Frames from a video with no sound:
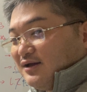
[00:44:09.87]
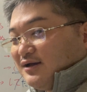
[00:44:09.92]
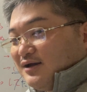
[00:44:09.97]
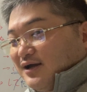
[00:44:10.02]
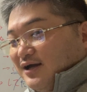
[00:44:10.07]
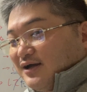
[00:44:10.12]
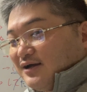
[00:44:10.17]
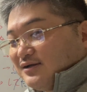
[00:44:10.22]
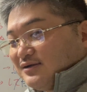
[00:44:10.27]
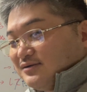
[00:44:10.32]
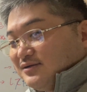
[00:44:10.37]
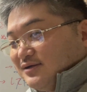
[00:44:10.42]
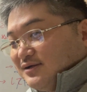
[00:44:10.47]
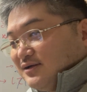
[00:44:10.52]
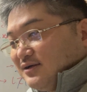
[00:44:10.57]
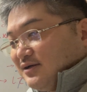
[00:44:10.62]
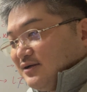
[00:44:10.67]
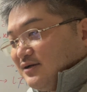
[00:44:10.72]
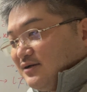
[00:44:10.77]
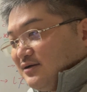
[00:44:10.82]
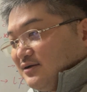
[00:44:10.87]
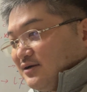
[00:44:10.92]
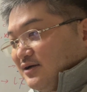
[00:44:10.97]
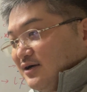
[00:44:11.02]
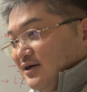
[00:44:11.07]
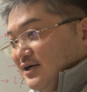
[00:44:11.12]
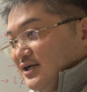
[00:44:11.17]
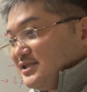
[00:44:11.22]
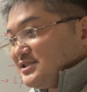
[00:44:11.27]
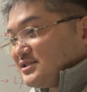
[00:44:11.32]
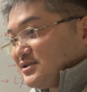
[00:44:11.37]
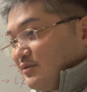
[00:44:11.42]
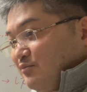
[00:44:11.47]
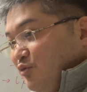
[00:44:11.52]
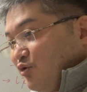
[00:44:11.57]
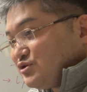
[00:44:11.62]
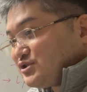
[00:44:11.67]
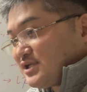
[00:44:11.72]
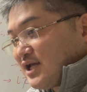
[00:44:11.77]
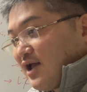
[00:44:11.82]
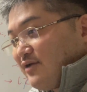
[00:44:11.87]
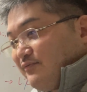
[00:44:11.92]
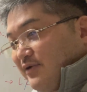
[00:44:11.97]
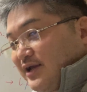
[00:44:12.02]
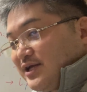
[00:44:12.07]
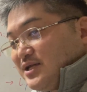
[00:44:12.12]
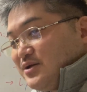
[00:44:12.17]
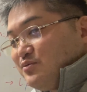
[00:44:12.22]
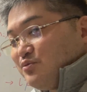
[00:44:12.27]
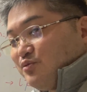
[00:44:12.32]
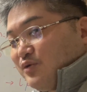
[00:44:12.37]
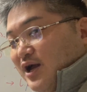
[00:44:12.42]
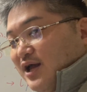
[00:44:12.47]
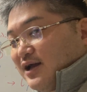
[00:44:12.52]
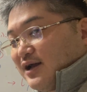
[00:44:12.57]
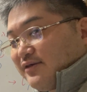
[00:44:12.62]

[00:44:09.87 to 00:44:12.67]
and it's a most effective way.